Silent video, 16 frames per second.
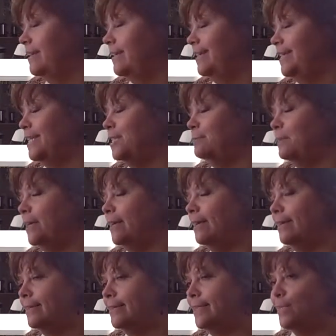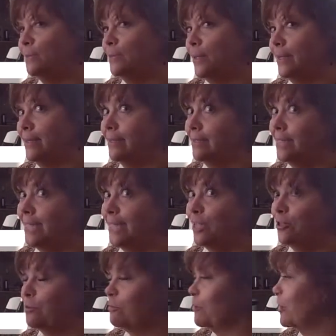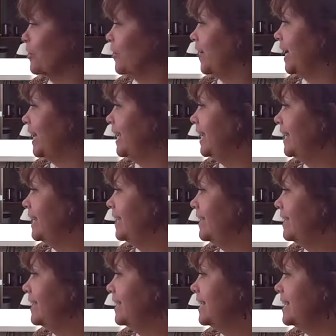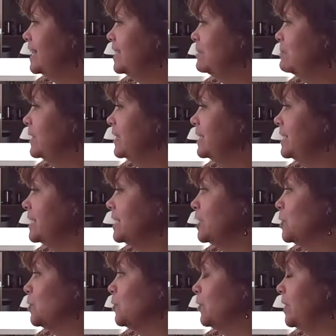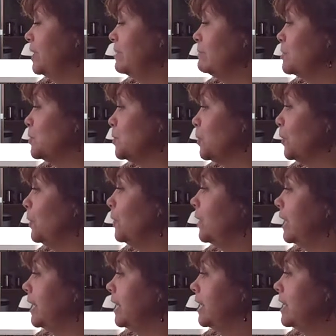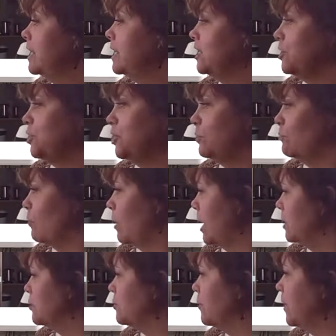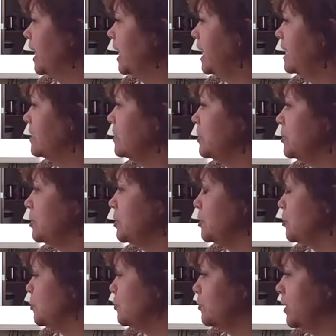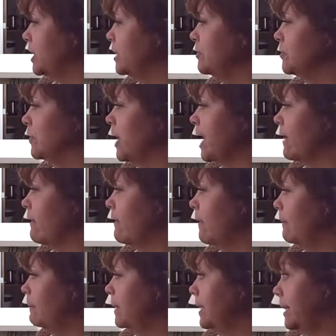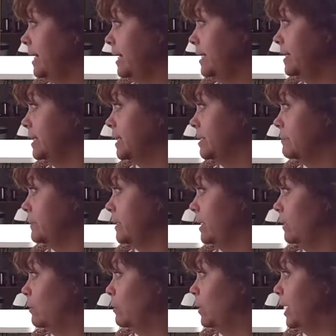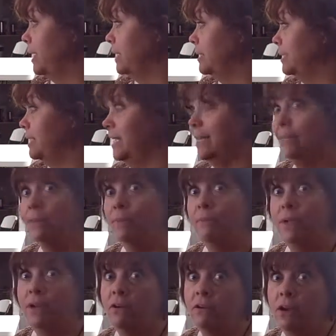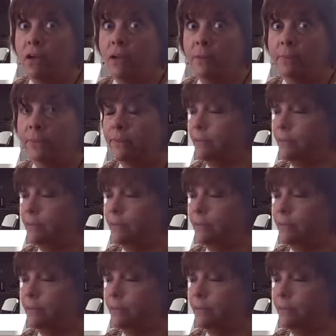Isabel didn't worry. Isabel didn't scream or scurry. She washed her hands and she straightened her hair up, and then Isabel quietly ate the bear up.